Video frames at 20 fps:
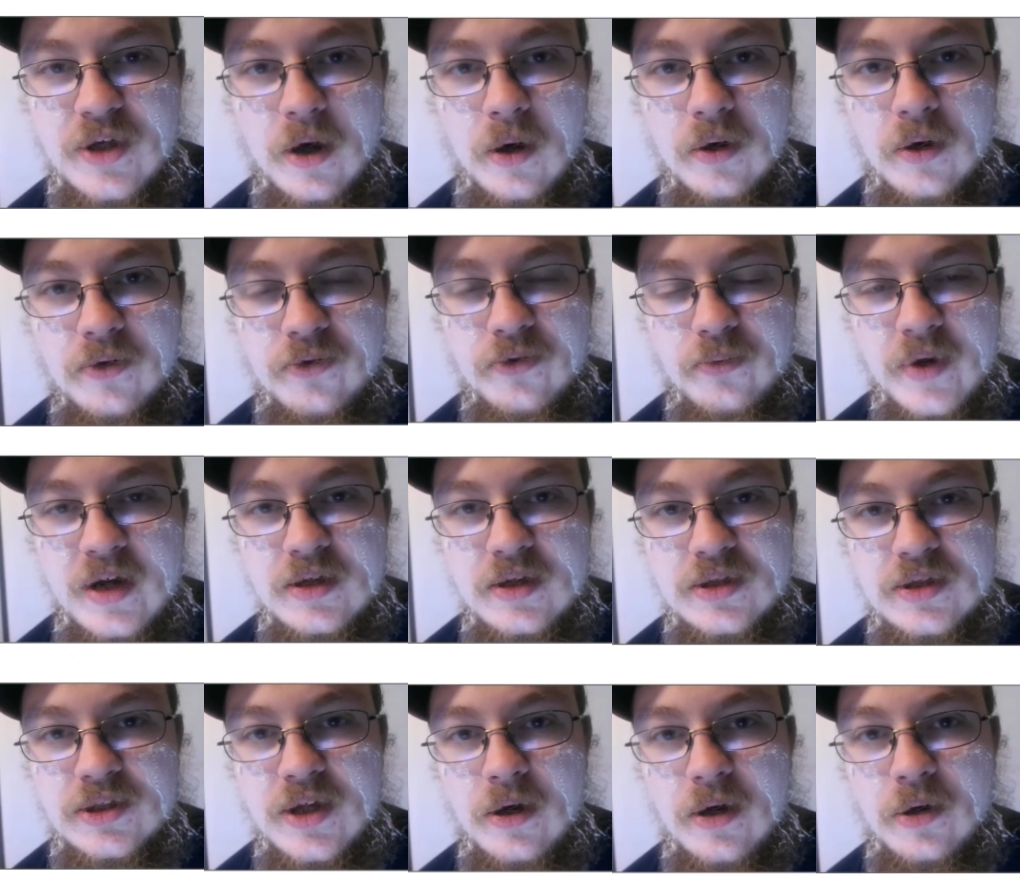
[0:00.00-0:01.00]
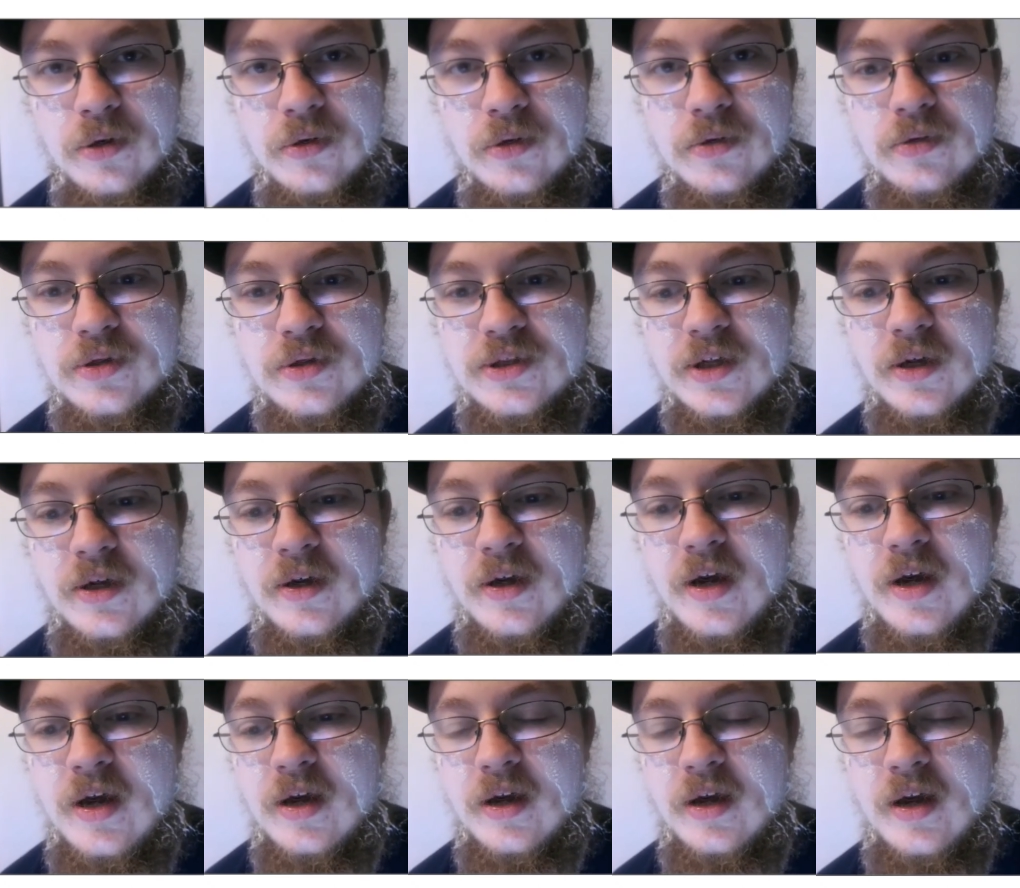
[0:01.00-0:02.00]
all three starters
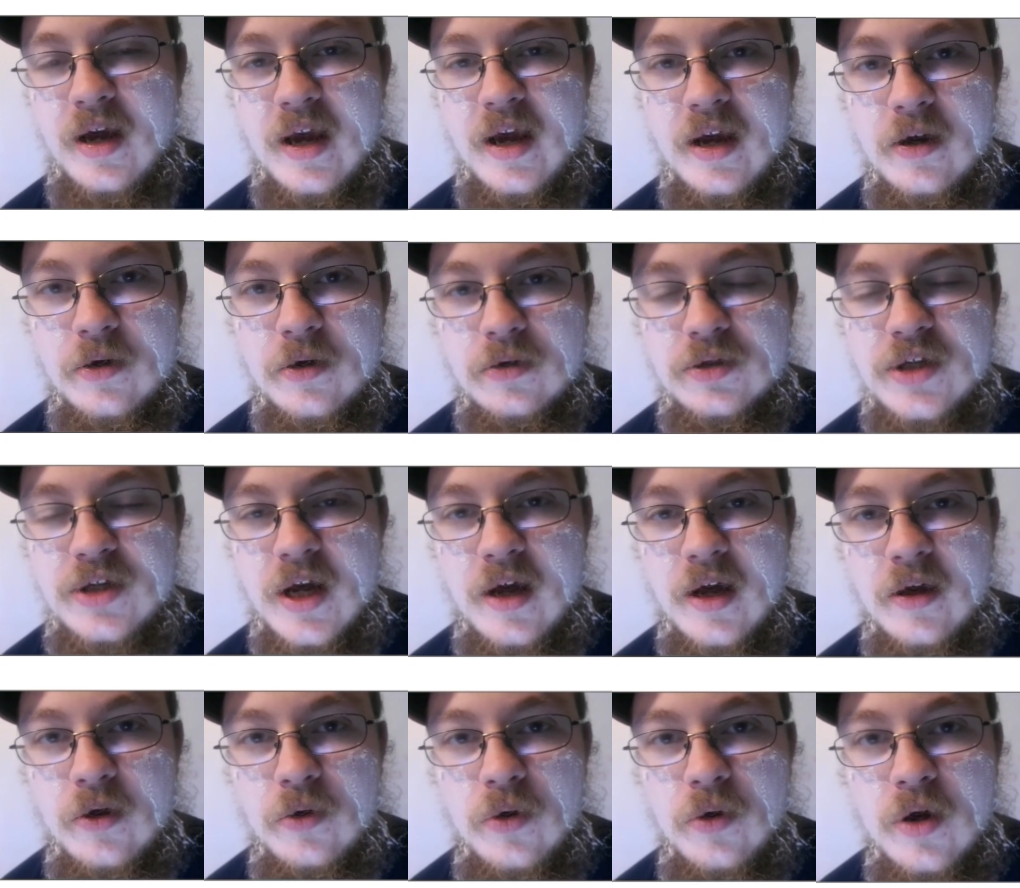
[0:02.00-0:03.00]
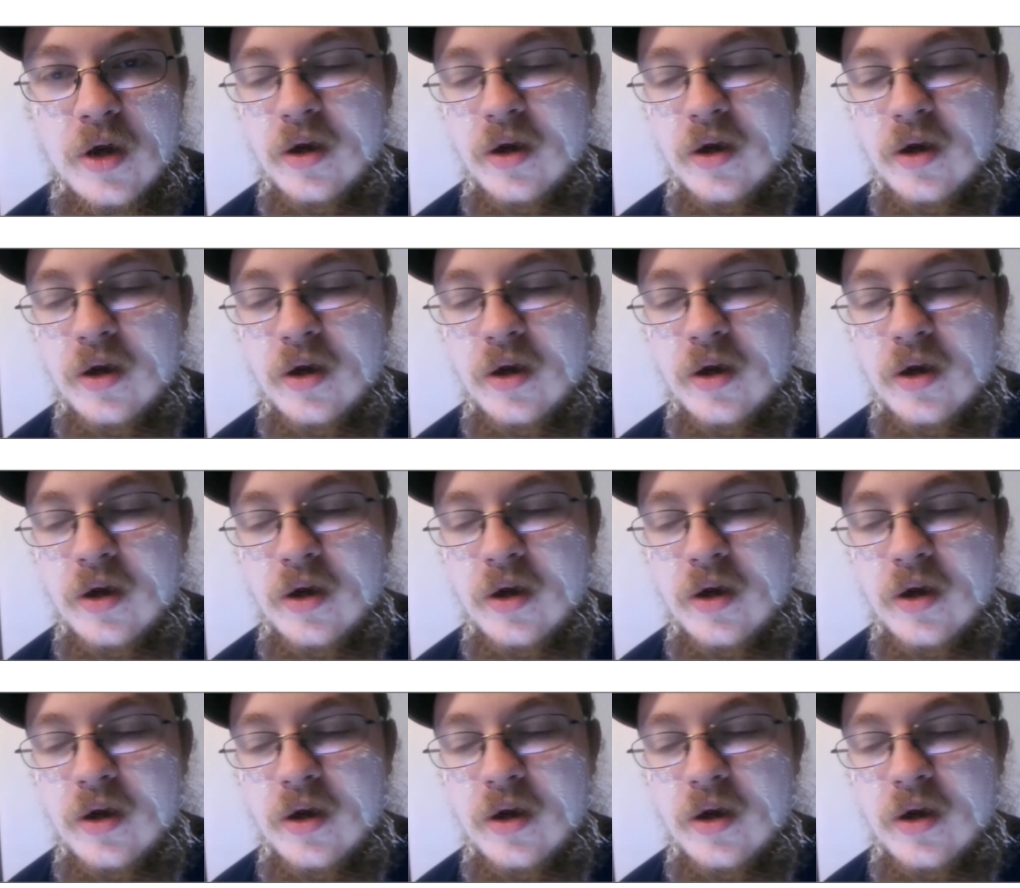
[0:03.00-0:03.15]
here too,